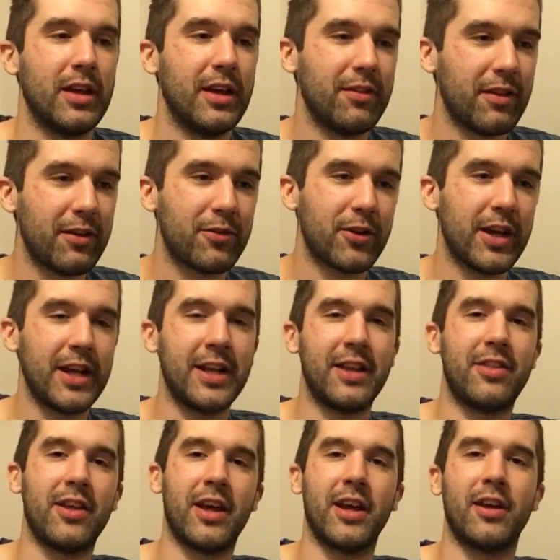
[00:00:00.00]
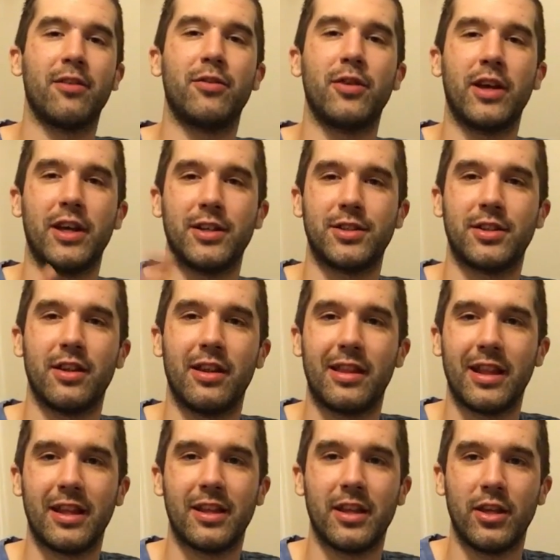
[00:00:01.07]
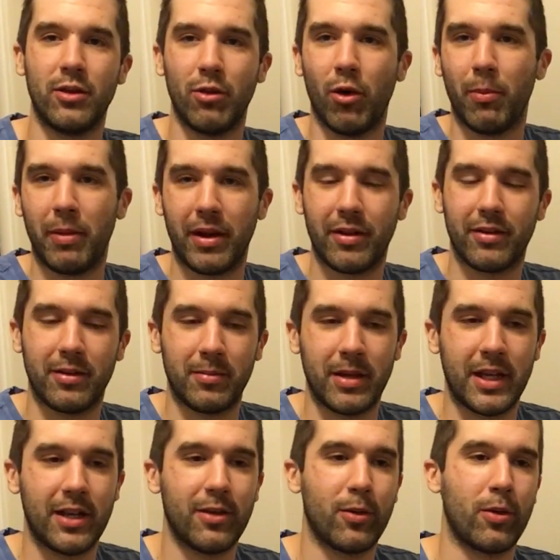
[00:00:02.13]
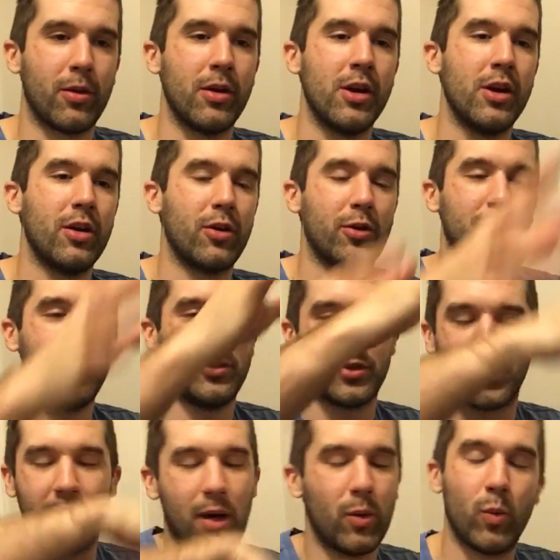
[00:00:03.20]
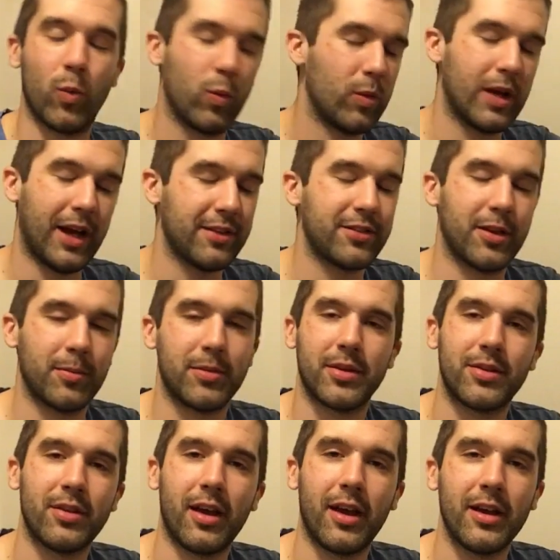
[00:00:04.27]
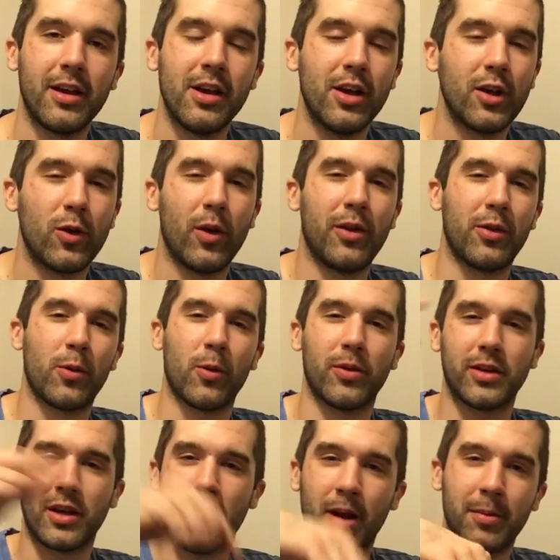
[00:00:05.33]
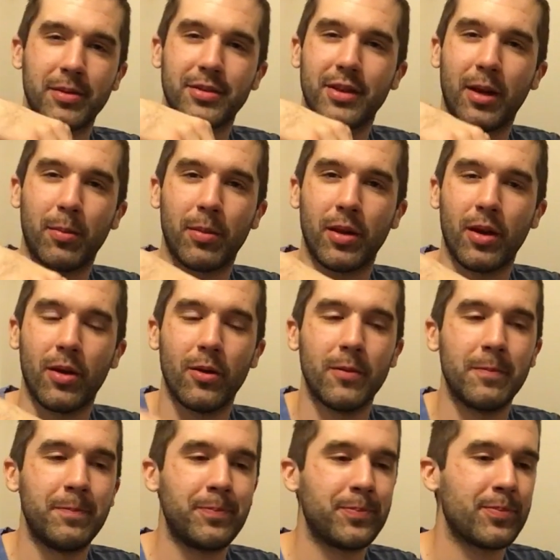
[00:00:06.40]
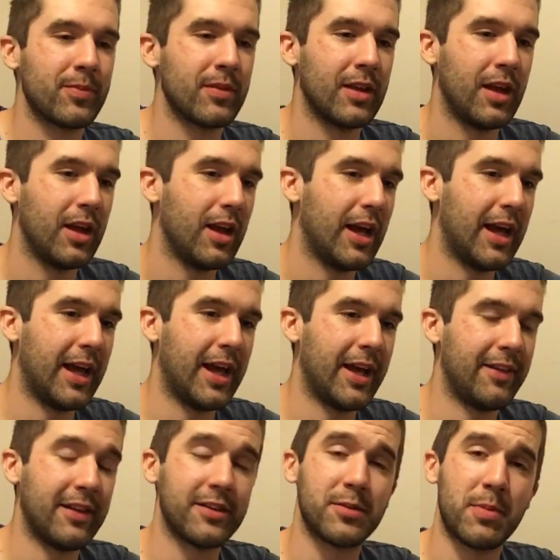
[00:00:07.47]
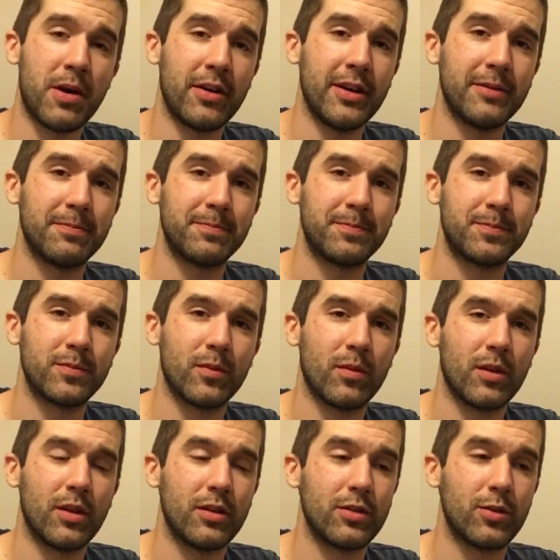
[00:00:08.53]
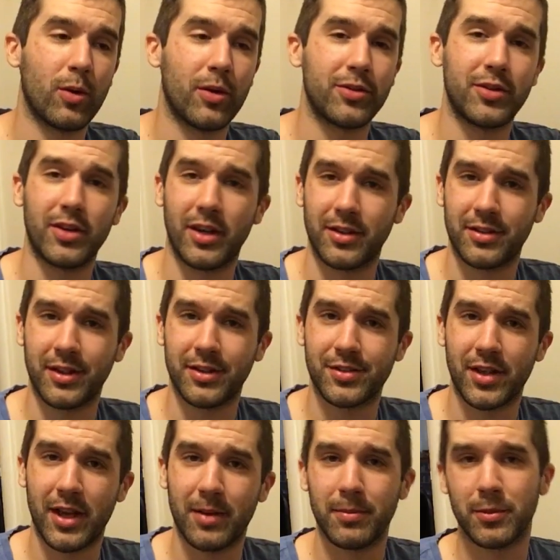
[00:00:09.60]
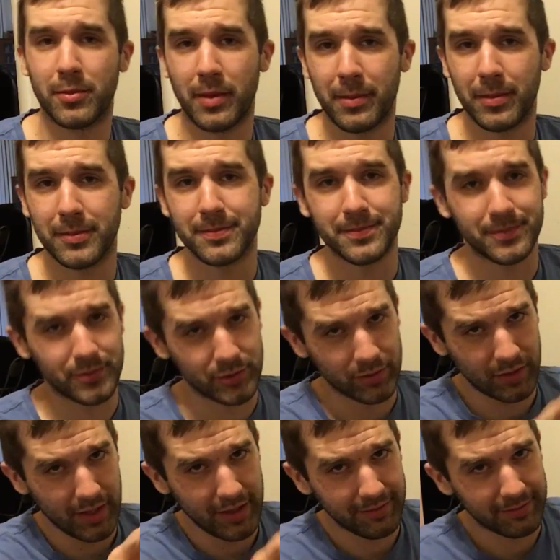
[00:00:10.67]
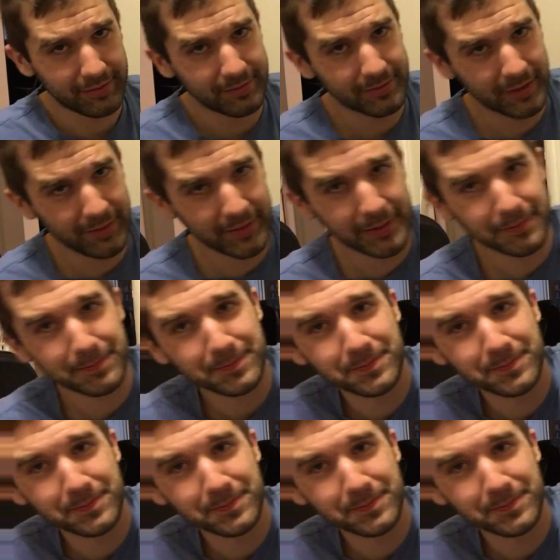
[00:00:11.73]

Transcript: If I forget anything, or if you guys think that you know better than me, or you just got something to say, go ahead and throw it in the comments down below. And that's about it. So I'll see you guys next time, and remember, it's real life. Live it.